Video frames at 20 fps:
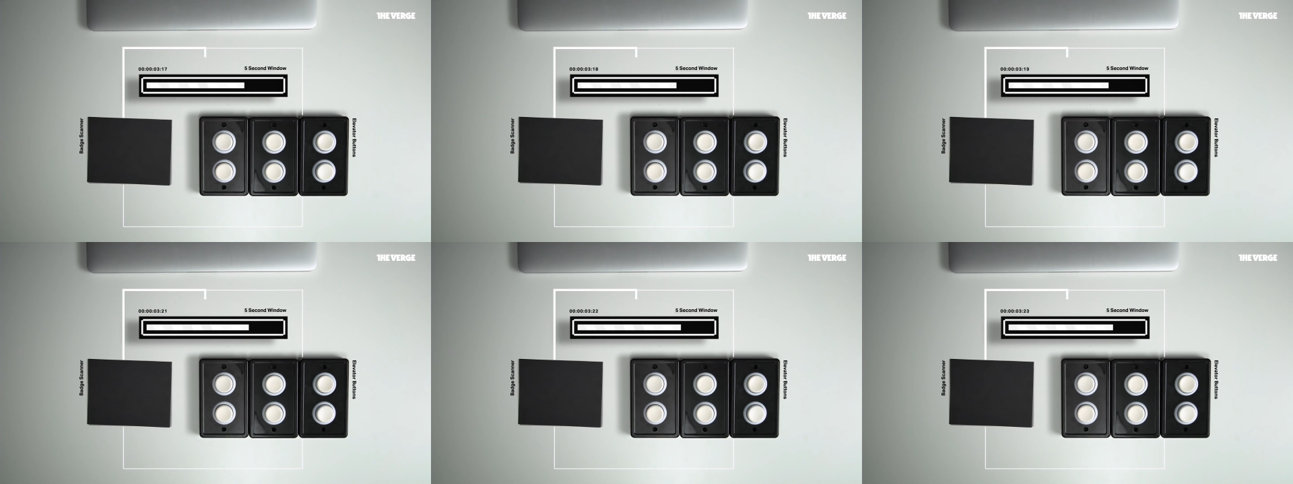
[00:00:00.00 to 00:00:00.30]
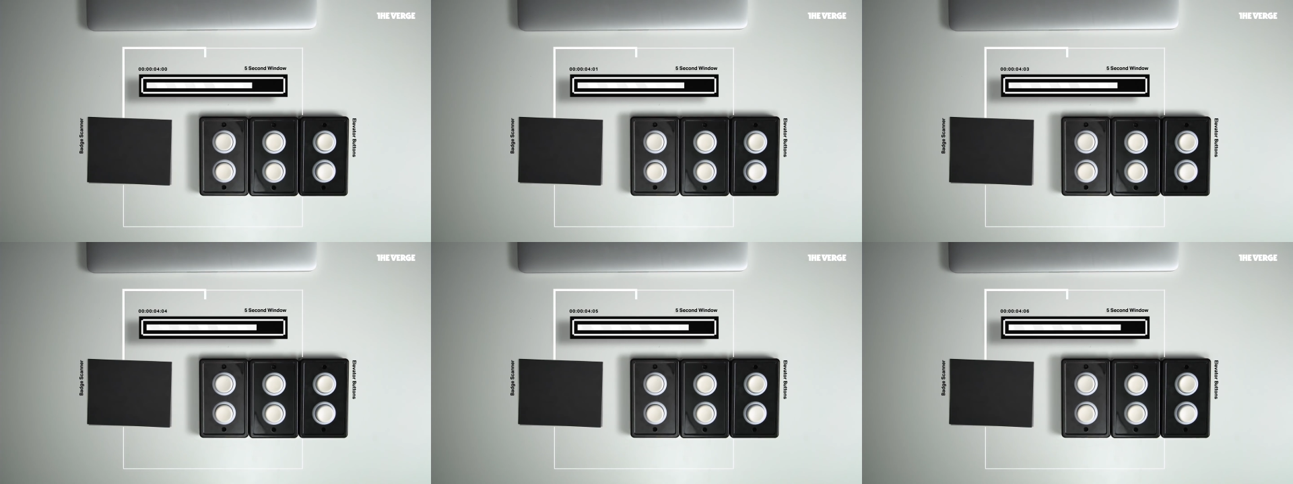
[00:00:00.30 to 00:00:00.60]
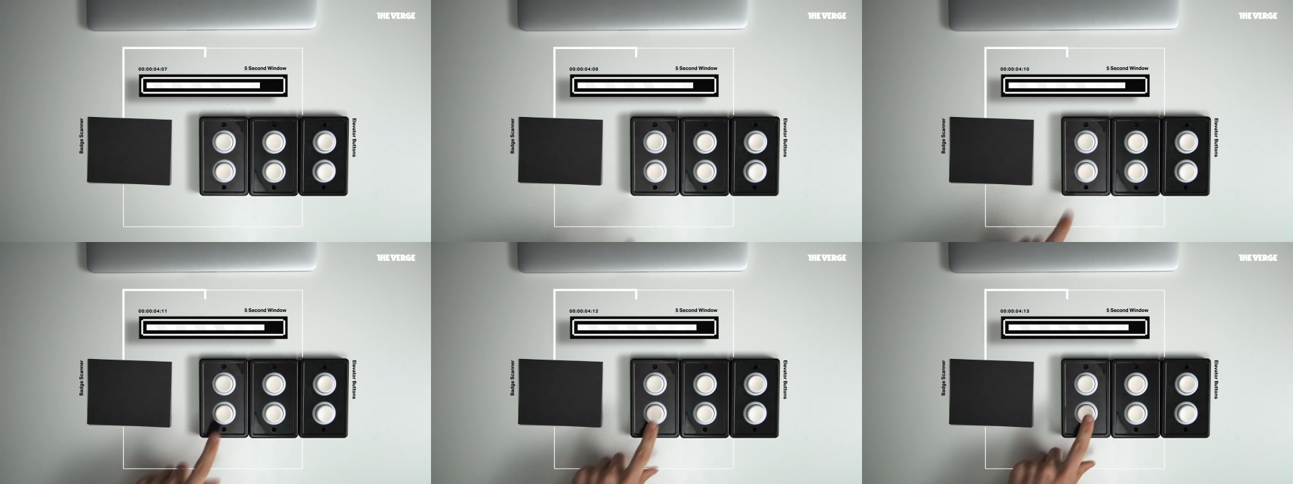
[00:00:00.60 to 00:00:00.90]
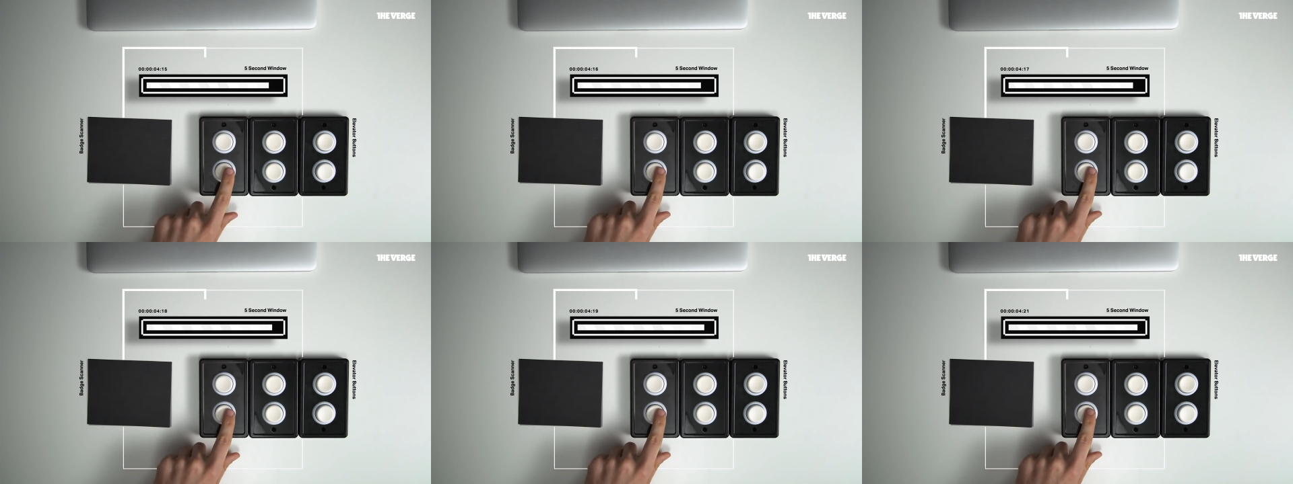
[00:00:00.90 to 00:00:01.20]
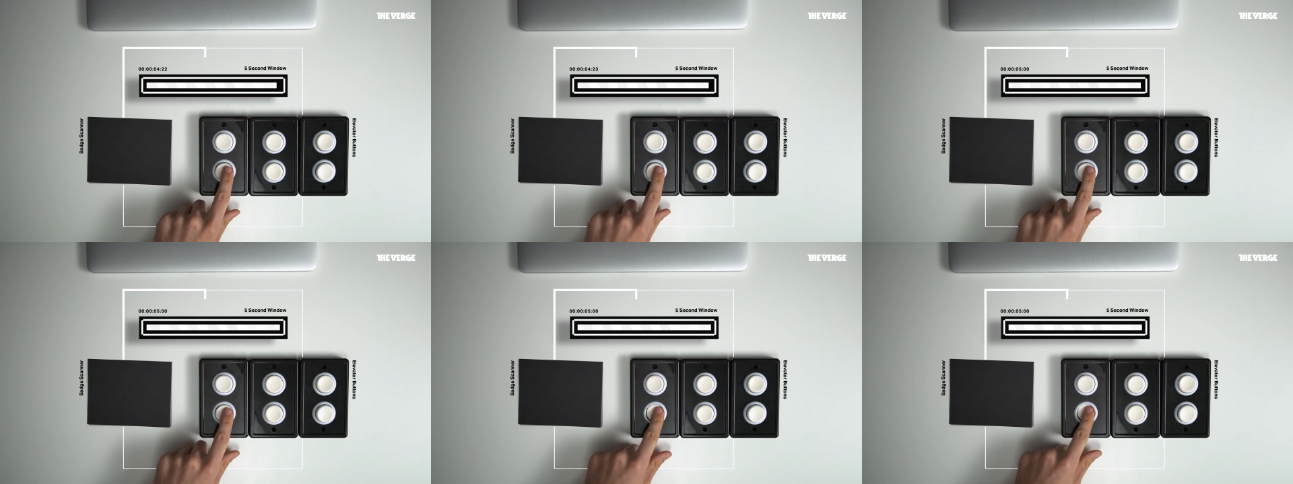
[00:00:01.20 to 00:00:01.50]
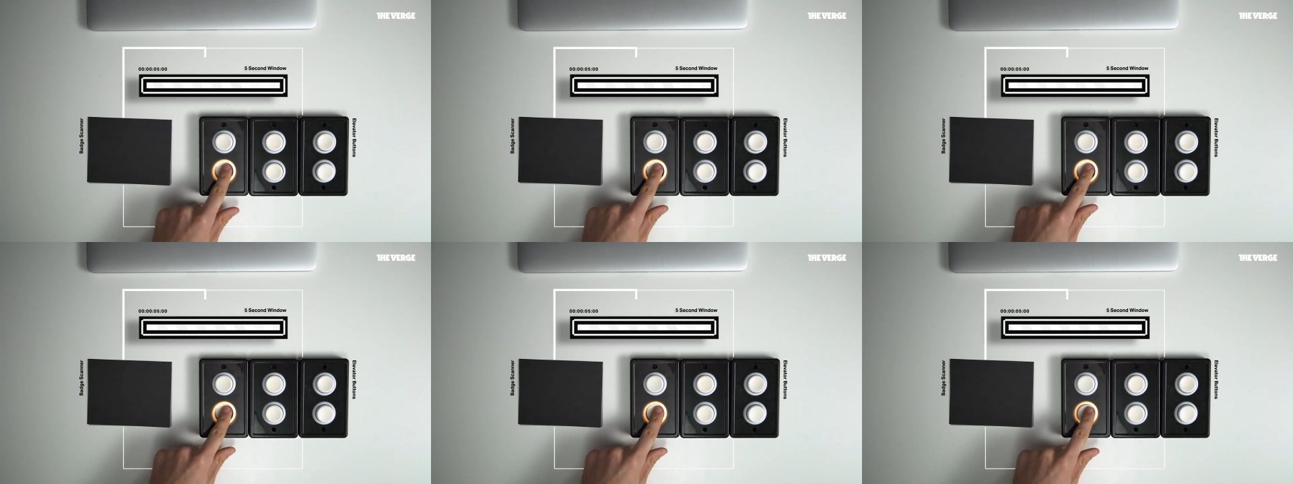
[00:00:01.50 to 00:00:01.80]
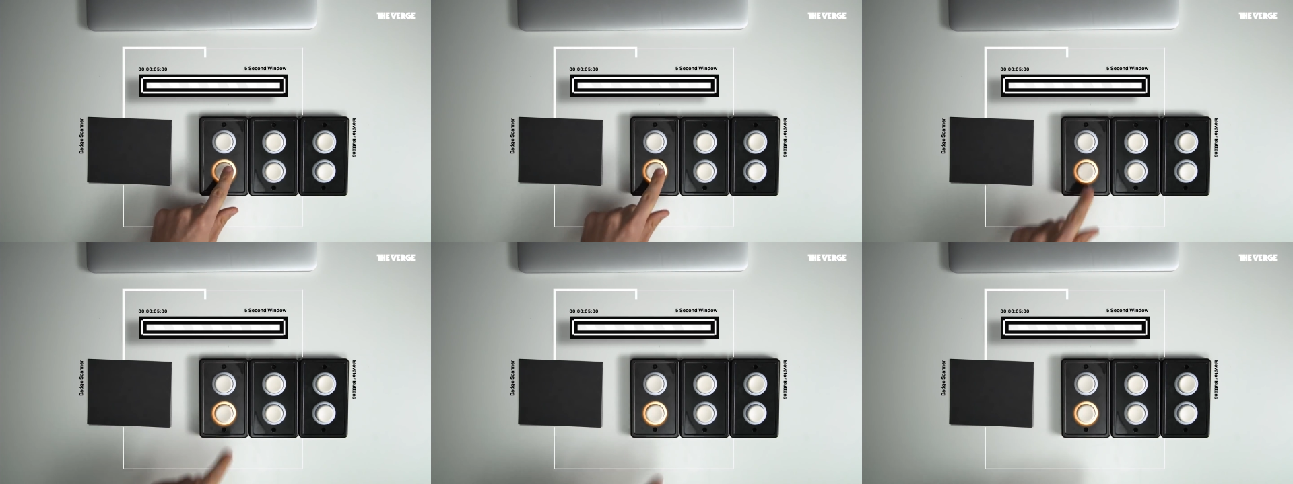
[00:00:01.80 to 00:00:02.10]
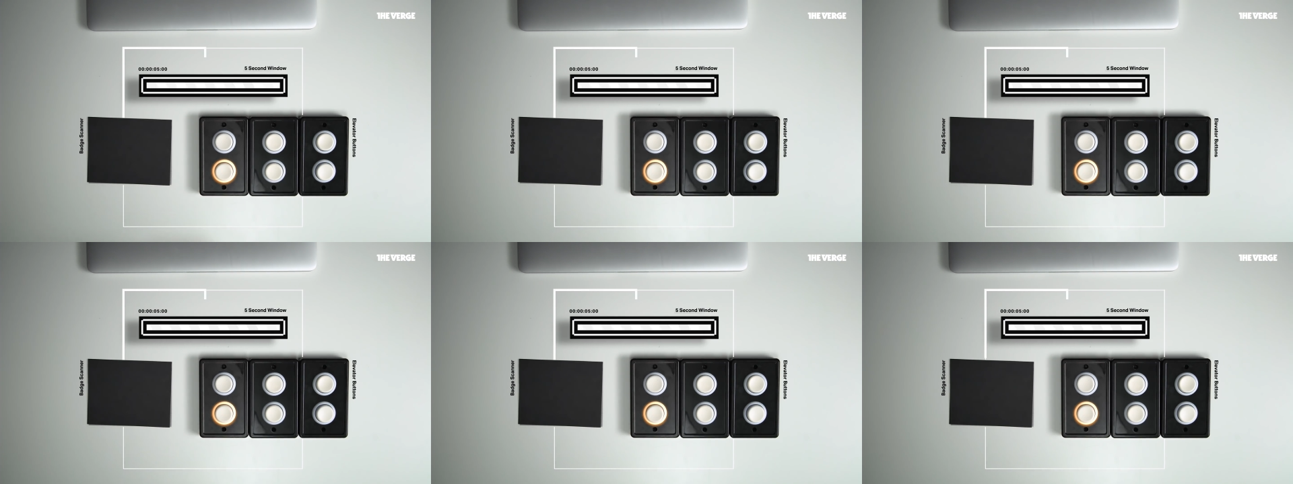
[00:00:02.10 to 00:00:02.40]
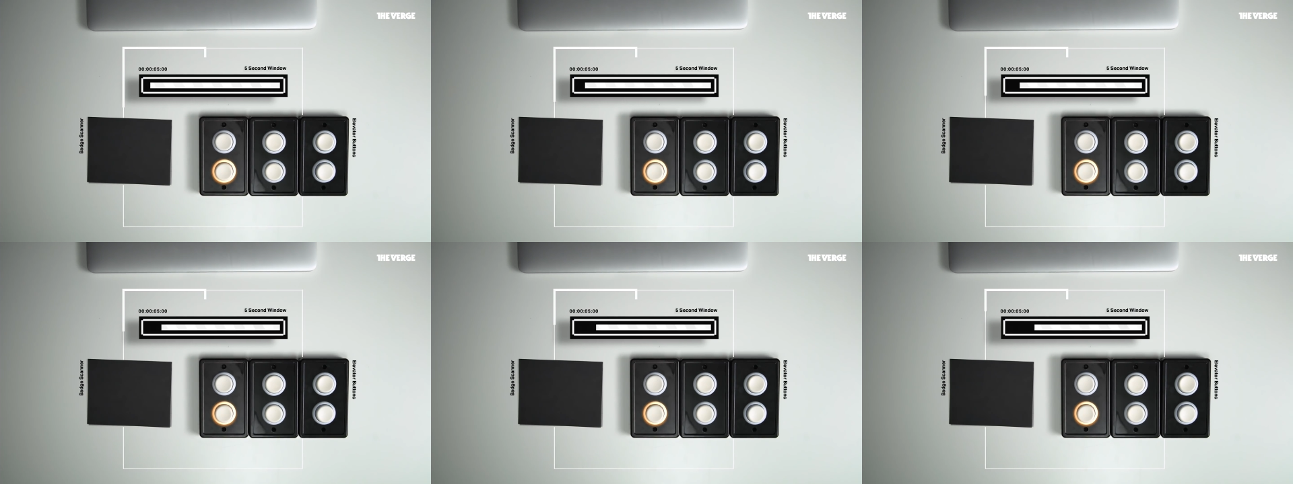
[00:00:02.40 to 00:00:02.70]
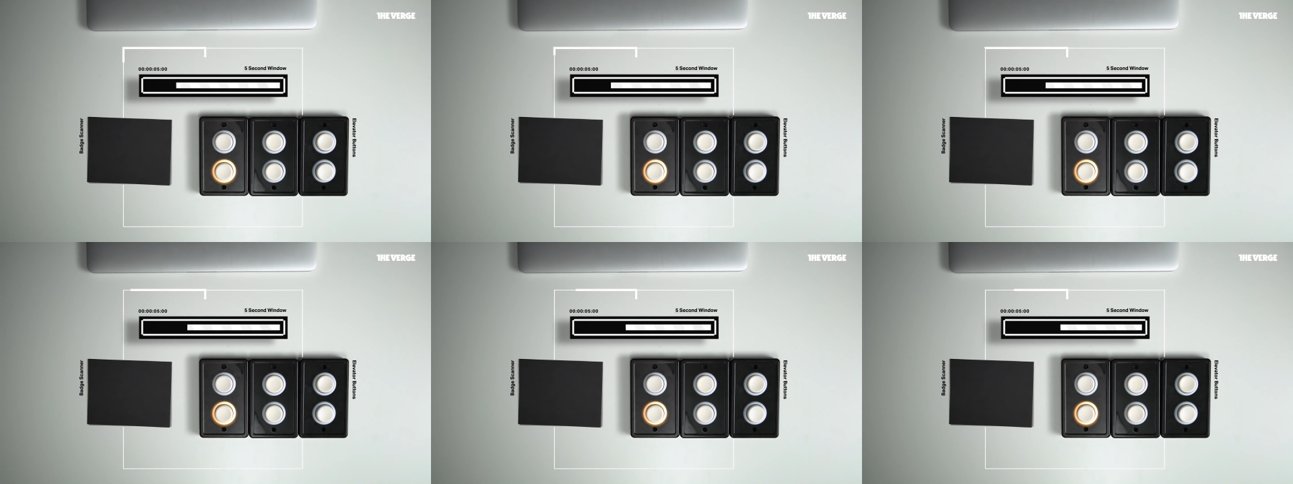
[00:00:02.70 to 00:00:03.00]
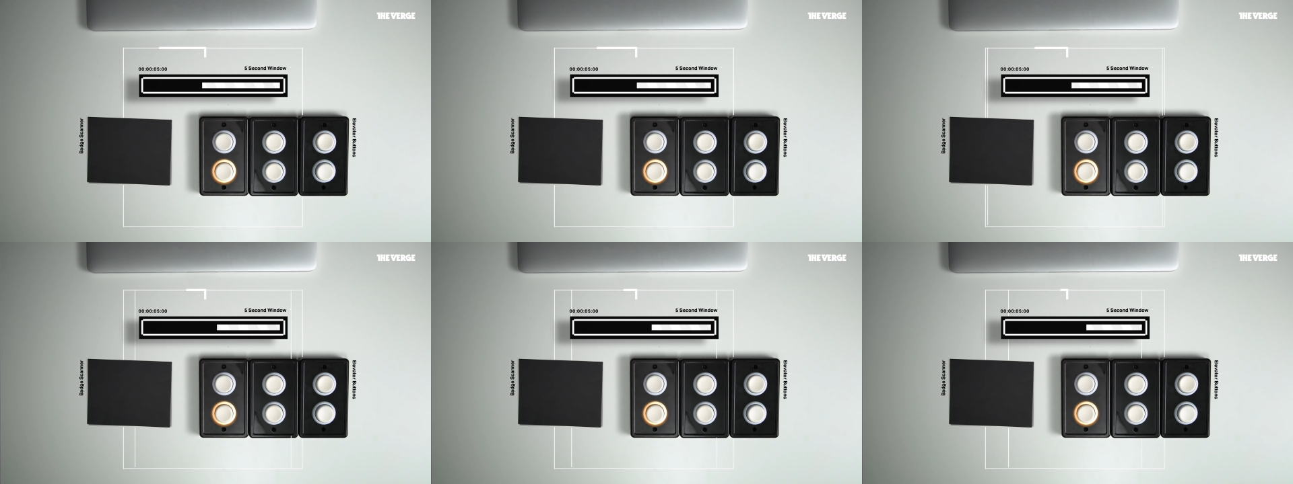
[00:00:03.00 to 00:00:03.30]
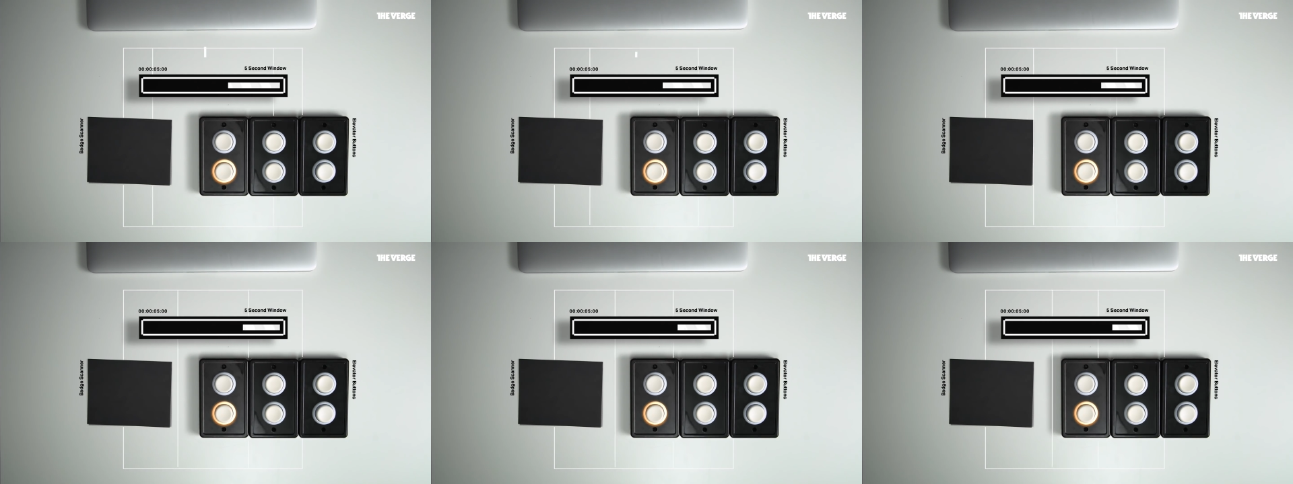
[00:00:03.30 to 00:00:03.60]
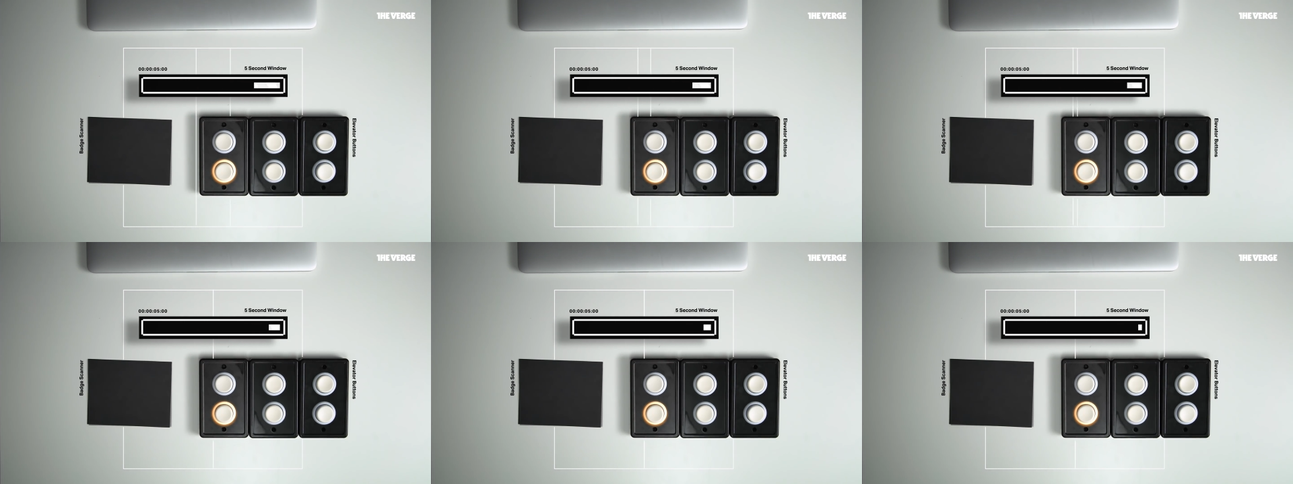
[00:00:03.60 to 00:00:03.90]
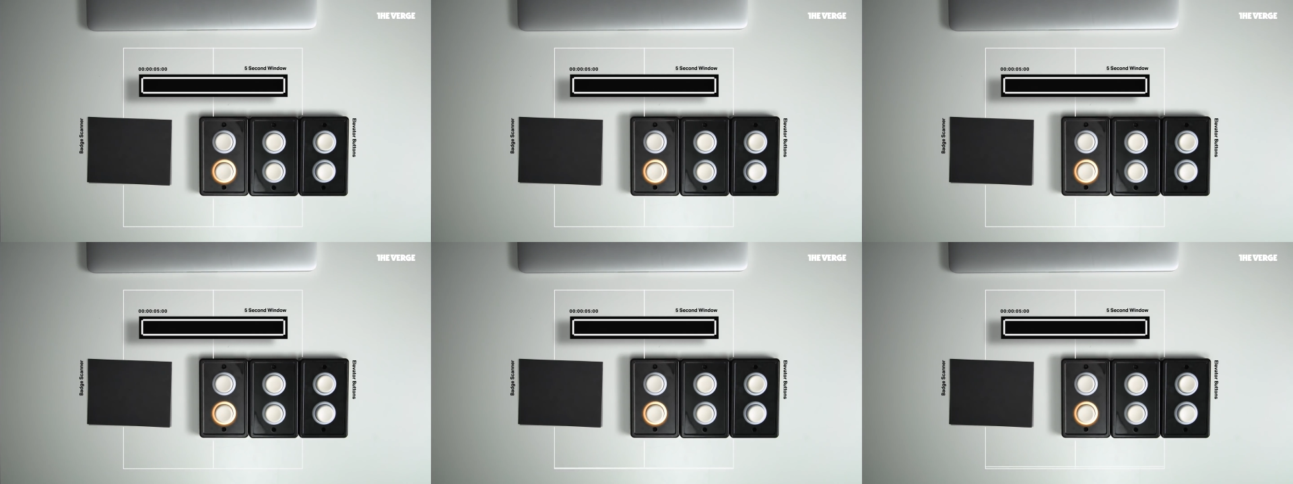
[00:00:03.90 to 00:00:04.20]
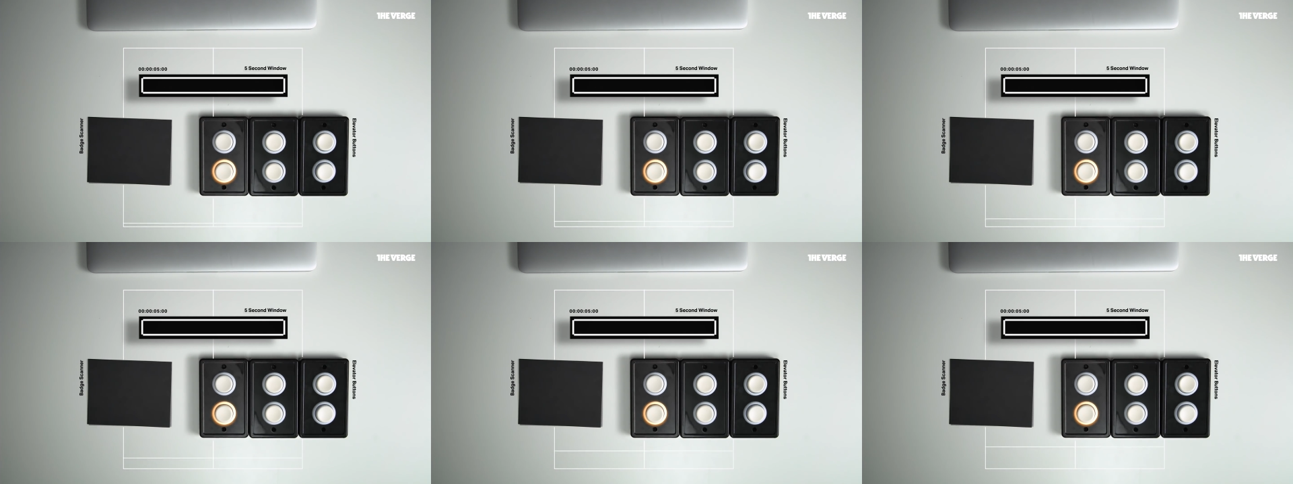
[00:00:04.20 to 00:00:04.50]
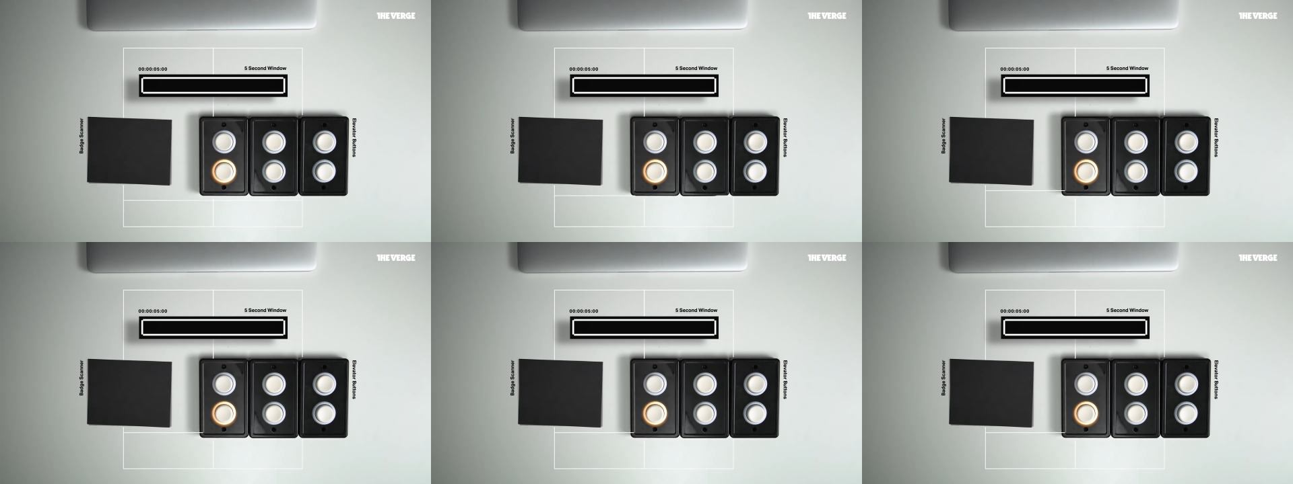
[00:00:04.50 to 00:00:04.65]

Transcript: [unreadable: no face in view]